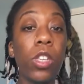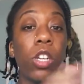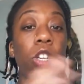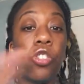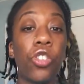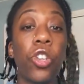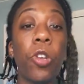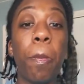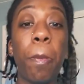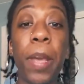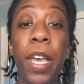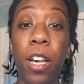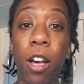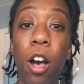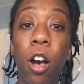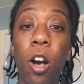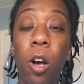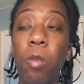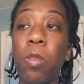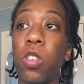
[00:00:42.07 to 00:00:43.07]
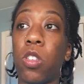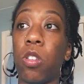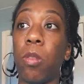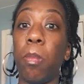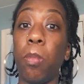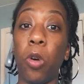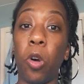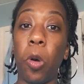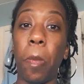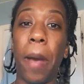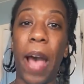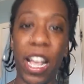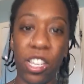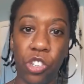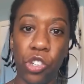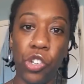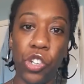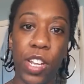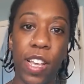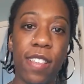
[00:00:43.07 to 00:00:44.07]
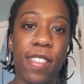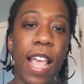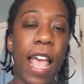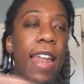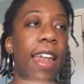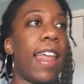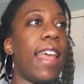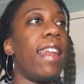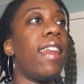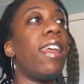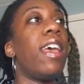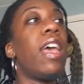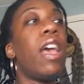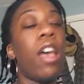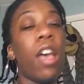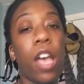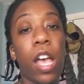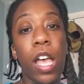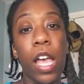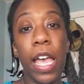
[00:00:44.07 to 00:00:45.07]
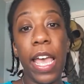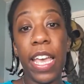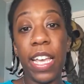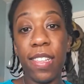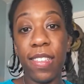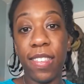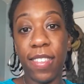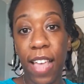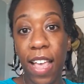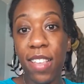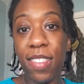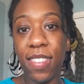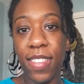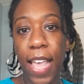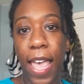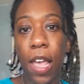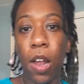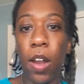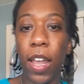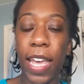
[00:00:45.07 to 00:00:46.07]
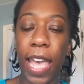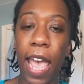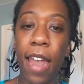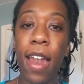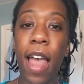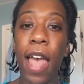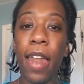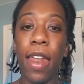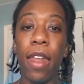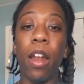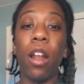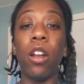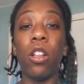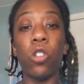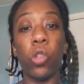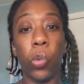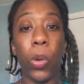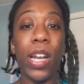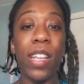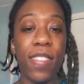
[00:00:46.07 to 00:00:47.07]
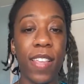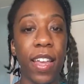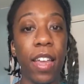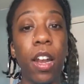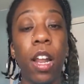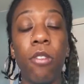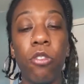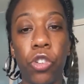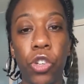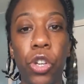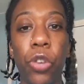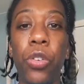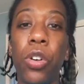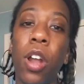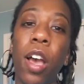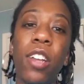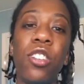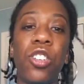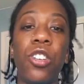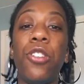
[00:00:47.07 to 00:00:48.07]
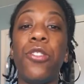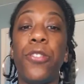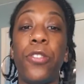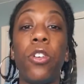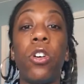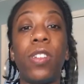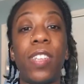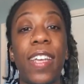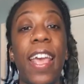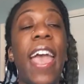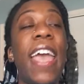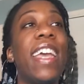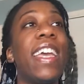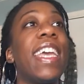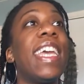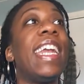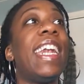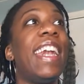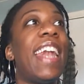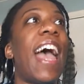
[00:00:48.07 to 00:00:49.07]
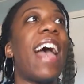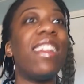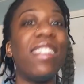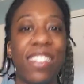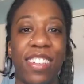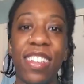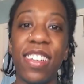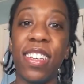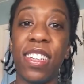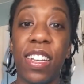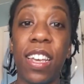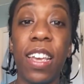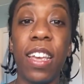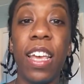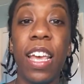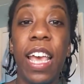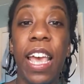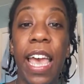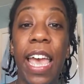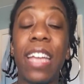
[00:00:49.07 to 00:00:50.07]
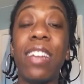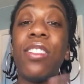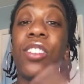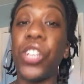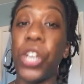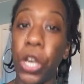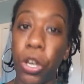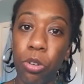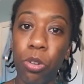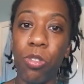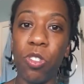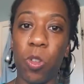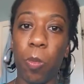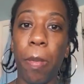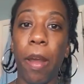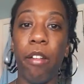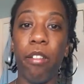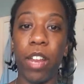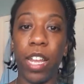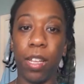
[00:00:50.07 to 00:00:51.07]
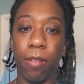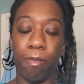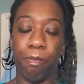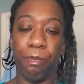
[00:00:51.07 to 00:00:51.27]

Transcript: to pick up some more passengers, and then it set sail again, and then on the 22nd of June 1948 it landed in Tilbury.